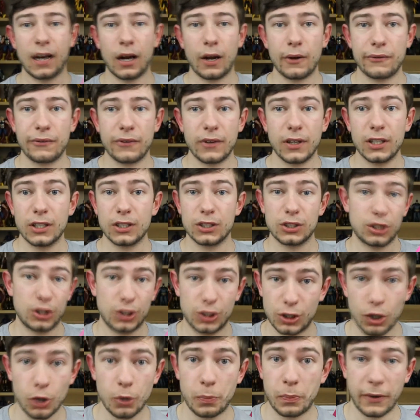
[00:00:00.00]
it off
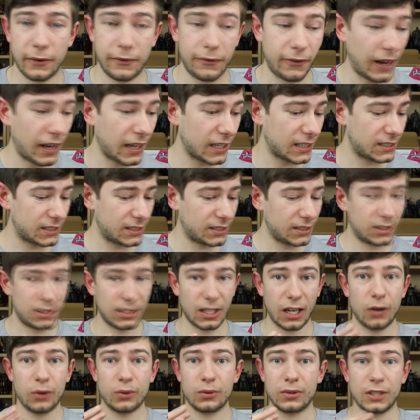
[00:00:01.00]
super fast,
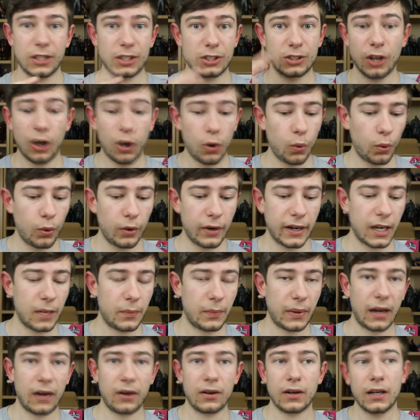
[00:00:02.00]
so there's no worry
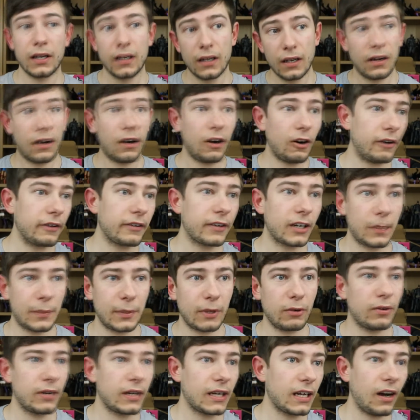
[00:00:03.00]
about, oh, I'm going to
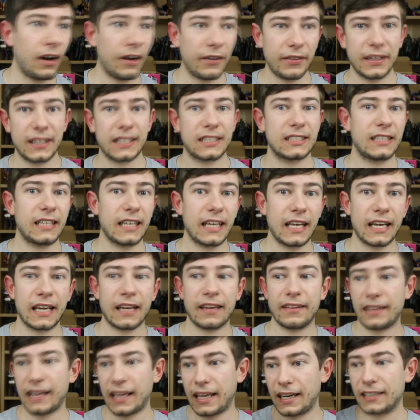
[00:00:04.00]
be really hot in this
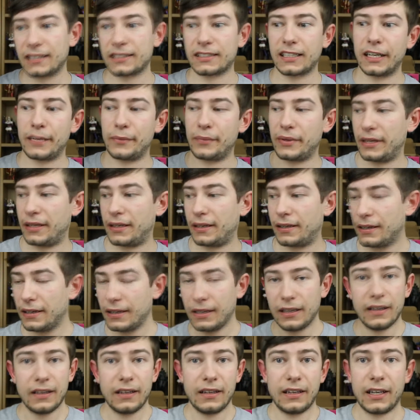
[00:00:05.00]
thing, and then it's going to be a,
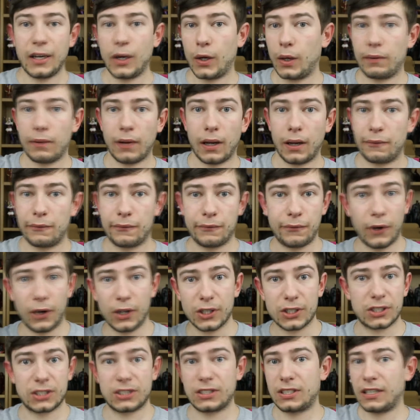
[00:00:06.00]
you know, a
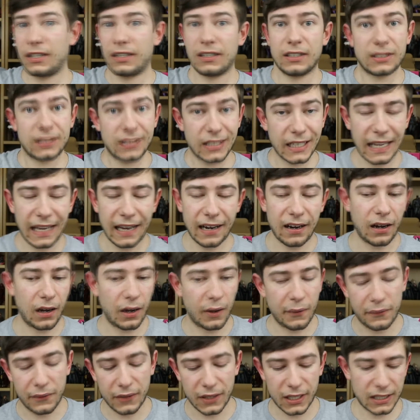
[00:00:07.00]
fuss to get it
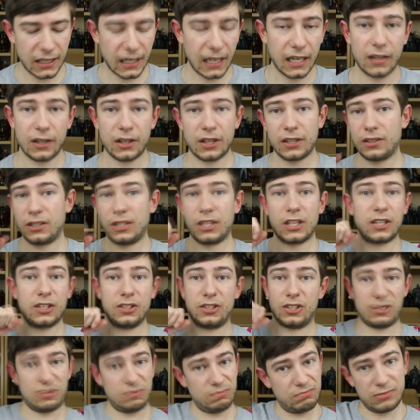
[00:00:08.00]
off and this, that, and the other. You can
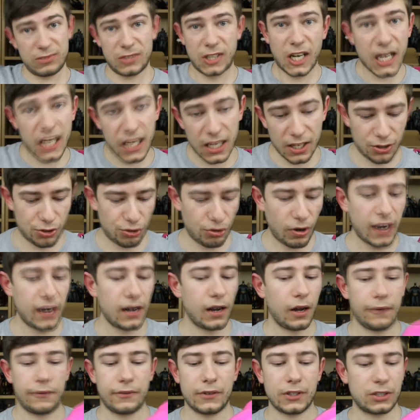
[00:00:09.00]
just take it straight
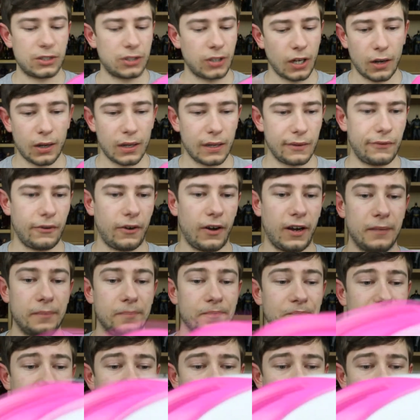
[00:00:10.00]
off. It's totally fine.